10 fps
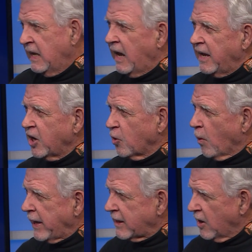Uh, here in
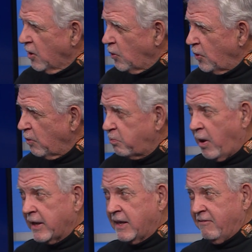Waco, we'll
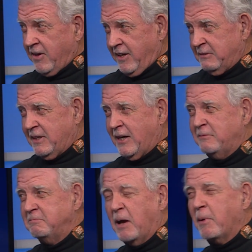probably give it a.
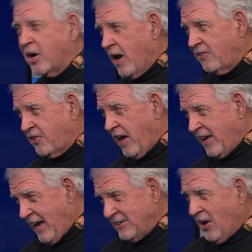Well, I better not say
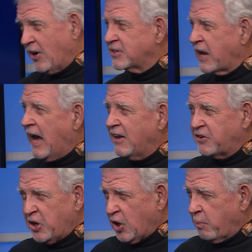how dark skies
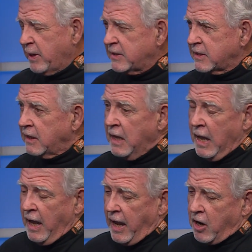here, but uh,
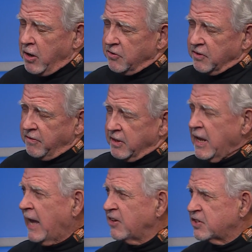areas of the
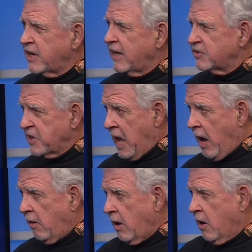United States
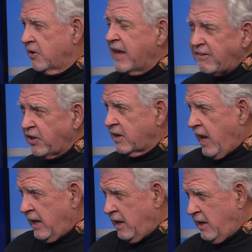now are
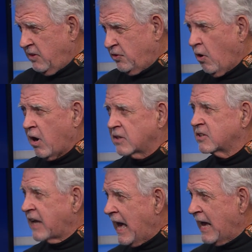designated as dark
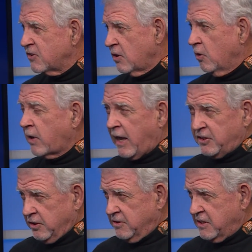skies
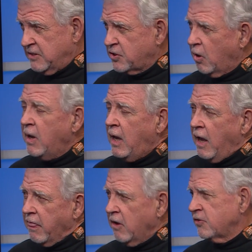locations, and so
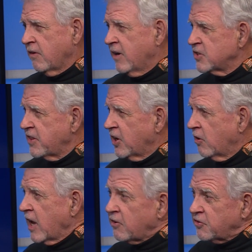those of us that
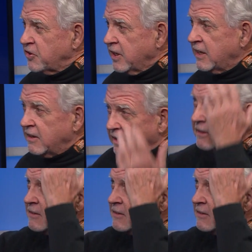are interested in